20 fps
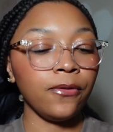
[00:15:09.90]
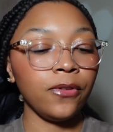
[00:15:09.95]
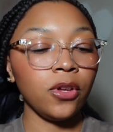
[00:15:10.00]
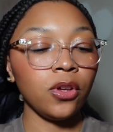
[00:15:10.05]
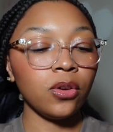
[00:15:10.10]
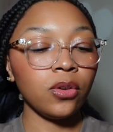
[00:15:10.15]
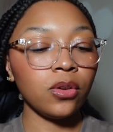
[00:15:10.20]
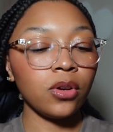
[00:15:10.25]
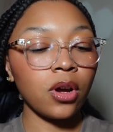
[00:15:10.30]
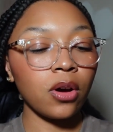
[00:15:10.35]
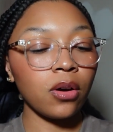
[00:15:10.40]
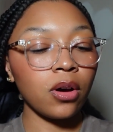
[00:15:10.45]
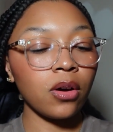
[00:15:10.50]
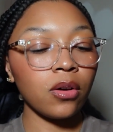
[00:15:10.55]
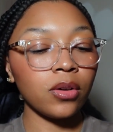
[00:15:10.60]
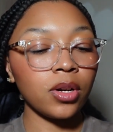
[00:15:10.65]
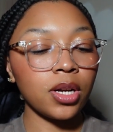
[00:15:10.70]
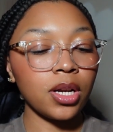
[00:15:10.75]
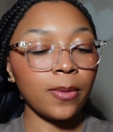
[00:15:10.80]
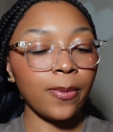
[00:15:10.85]
if you don't
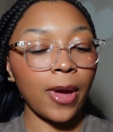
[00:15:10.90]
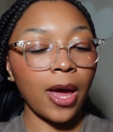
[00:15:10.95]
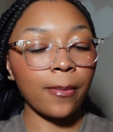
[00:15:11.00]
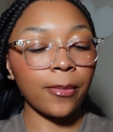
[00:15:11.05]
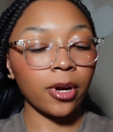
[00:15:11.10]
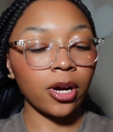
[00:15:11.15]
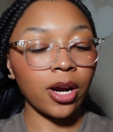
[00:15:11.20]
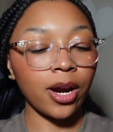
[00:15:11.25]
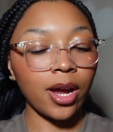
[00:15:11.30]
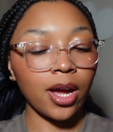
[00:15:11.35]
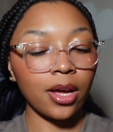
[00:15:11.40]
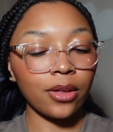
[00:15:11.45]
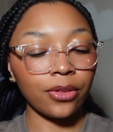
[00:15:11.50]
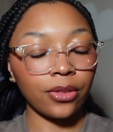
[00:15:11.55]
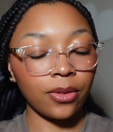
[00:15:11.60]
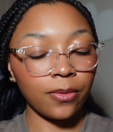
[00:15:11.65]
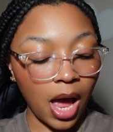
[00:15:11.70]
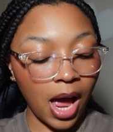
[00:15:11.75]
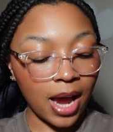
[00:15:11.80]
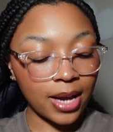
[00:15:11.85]
own any Pat
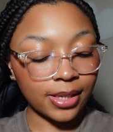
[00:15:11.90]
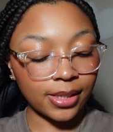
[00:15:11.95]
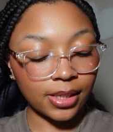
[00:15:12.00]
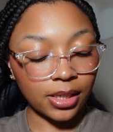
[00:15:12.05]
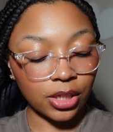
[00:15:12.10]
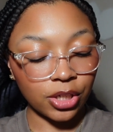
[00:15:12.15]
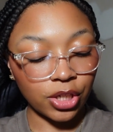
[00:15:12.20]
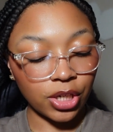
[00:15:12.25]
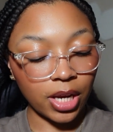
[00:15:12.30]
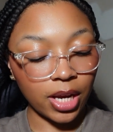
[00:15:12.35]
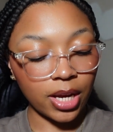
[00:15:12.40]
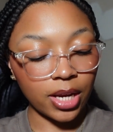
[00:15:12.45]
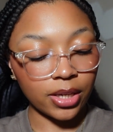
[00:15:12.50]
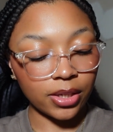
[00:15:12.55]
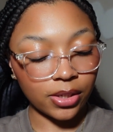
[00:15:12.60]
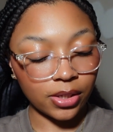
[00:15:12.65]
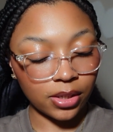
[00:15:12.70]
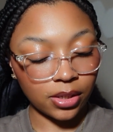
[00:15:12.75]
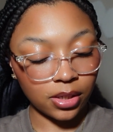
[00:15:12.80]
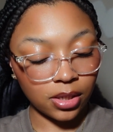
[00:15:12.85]
McGrath, I
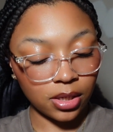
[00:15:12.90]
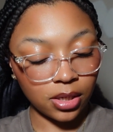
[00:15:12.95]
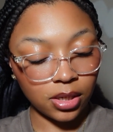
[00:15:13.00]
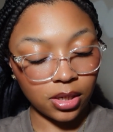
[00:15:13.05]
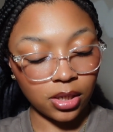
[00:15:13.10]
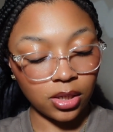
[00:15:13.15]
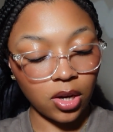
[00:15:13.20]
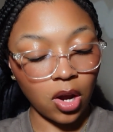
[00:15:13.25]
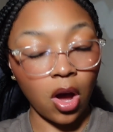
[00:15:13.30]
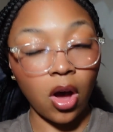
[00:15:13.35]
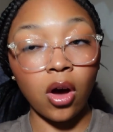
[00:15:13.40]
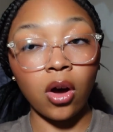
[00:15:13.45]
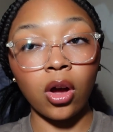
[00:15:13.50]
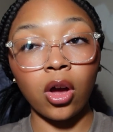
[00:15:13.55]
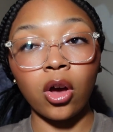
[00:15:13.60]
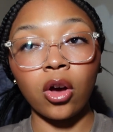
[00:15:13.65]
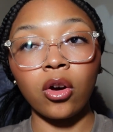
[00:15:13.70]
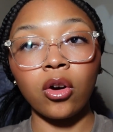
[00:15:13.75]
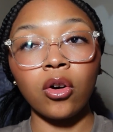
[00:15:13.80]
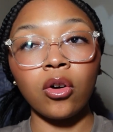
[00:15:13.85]
suggest y'all
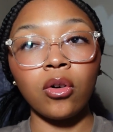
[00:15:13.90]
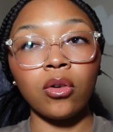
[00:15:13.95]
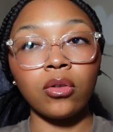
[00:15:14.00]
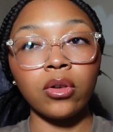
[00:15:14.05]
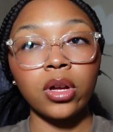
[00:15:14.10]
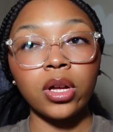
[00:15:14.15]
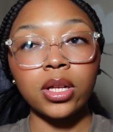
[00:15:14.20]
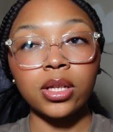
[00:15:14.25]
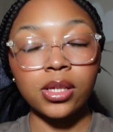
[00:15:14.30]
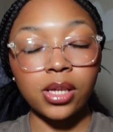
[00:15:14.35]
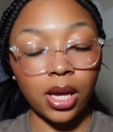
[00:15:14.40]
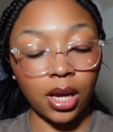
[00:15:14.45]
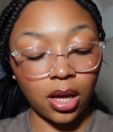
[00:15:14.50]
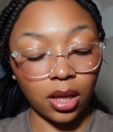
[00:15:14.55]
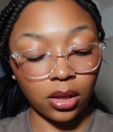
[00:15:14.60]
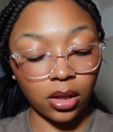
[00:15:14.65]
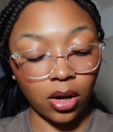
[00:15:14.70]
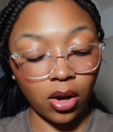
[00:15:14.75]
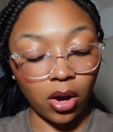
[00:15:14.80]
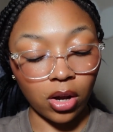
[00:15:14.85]
go take a
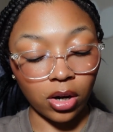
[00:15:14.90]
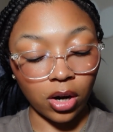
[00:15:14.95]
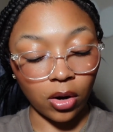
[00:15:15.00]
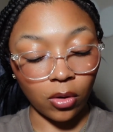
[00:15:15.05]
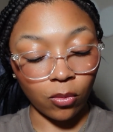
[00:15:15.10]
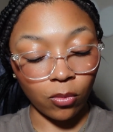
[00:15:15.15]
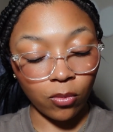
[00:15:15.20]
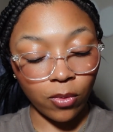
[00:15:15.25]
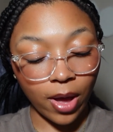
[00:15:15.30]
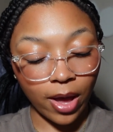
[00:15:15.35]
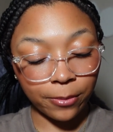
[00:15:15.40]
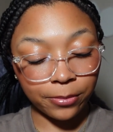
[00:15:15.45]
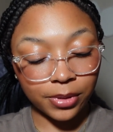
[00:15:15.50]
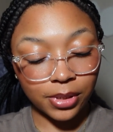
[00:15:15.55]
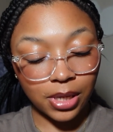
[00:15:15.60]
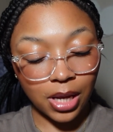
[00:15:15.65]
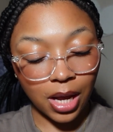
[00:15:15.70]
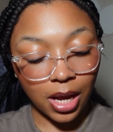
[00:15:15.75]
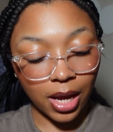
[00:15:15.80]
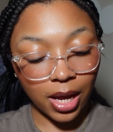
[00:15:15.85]
look on her
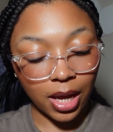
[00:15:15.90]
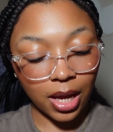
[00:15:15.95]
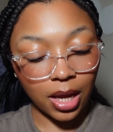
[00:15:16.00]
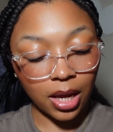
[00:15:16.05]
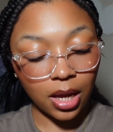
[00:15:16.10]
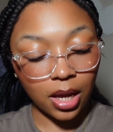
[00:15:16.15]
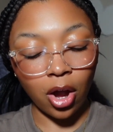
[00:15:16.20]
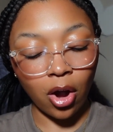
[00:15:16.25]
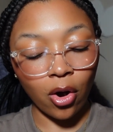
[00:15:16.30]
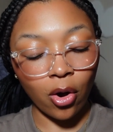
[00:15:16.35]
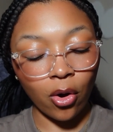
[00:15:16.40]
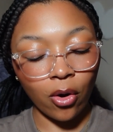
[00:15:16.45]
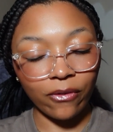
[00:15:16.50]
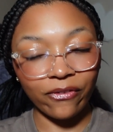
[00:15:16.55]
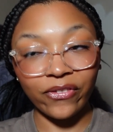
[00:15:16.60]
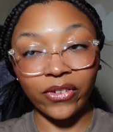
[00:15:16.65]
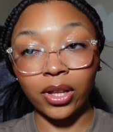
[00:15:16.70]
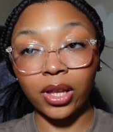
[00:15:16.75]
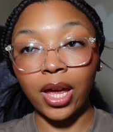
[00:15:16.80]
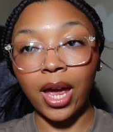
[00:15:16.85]
website, go
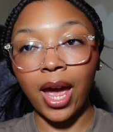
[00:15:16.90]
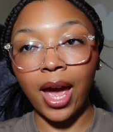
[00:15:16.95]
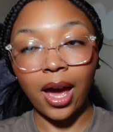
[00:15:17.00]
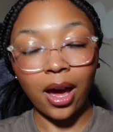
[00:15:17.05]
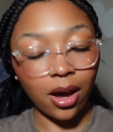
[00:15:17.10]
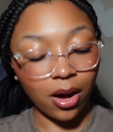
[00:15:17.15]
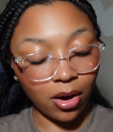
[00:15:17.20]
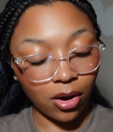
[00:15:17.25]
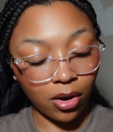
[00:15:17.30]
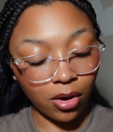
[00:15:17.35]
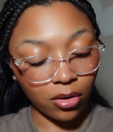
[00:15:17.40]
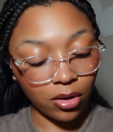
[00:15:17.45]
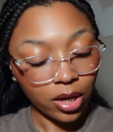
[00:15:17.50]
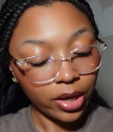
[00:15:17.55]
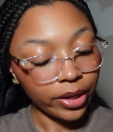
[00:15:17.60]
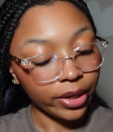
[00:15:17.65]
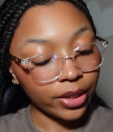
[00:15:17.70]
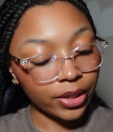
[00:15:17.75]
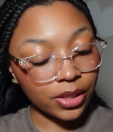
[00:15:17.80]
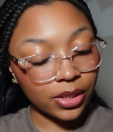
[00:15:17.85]
fill it out,
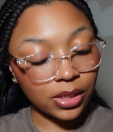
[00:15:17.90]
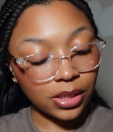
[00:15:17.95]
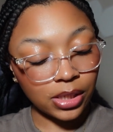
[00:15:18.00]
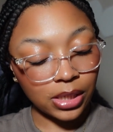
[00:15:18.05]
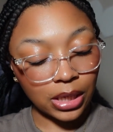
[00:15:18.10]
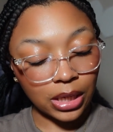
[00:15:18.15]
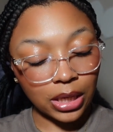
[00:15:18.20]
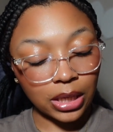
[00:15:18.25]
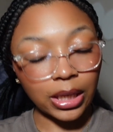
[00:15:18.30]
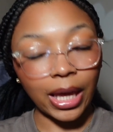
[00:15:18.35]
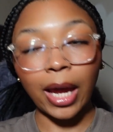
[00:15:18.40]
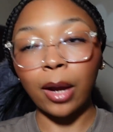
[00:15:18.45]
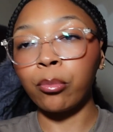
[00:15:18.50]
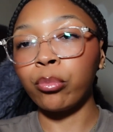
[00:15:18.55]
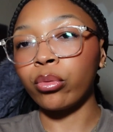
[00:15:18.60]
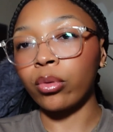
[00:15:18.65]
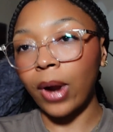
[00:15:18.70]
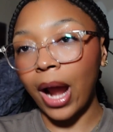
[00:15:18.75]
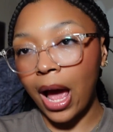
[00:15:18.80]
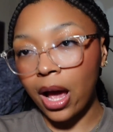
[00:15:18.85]
see, like,
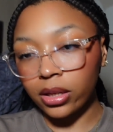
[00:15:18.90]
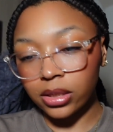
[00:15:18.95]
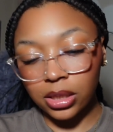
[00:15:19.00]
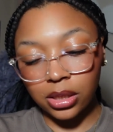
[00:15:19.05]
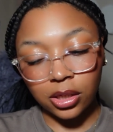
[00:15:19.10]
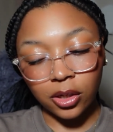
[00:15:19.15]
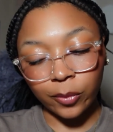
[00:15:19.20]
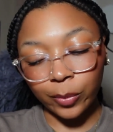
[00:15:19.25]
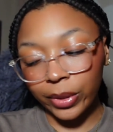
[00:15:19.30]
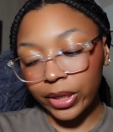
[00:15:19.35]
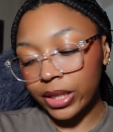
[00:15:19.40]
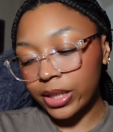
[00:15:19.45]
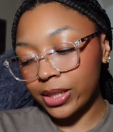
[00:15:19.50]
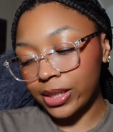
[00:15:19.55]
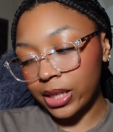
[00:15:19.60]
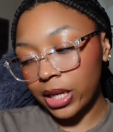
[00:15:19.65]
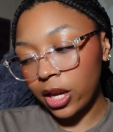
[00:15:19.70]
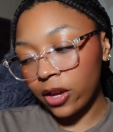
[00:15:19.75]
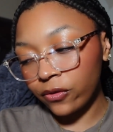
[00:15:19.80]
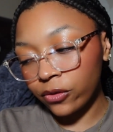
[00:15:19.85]
browse a little bit,
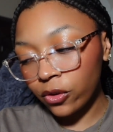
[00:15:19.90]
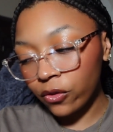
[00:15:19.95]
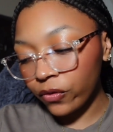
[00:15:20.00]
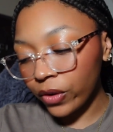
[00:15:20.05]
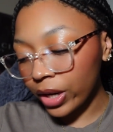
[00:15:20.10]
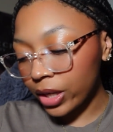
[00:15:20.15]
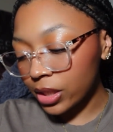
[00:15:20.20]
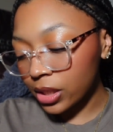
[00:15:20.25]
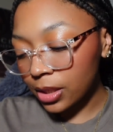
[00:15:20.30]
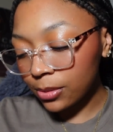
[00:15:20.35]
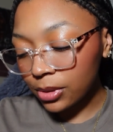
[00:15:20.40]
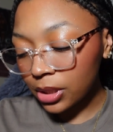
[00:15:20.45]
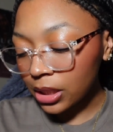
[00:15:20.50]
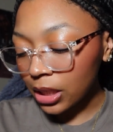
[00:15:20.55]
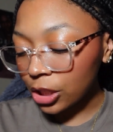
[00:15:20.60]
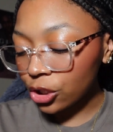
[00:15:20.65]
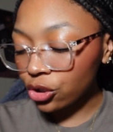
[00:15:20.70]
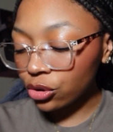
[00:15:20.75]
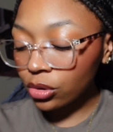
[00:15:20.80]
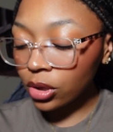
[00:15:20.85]
see if you find something
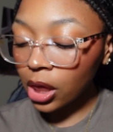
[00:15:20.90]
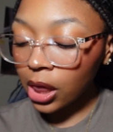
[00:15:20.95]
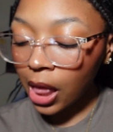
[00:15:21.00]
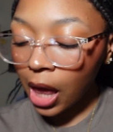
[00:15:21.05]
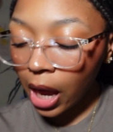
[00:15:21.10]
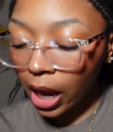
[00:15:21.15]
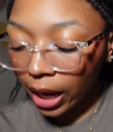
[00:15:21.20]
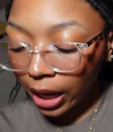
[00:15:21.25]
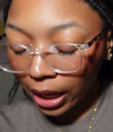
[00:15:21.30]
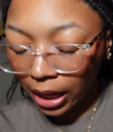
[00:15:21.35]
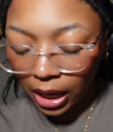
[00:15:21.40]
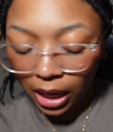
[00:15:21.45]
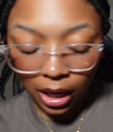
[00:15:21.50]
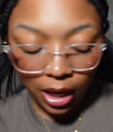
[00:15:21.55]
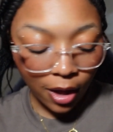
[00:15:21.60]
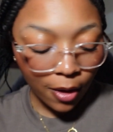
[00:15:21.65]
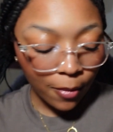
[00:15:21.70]
that you like.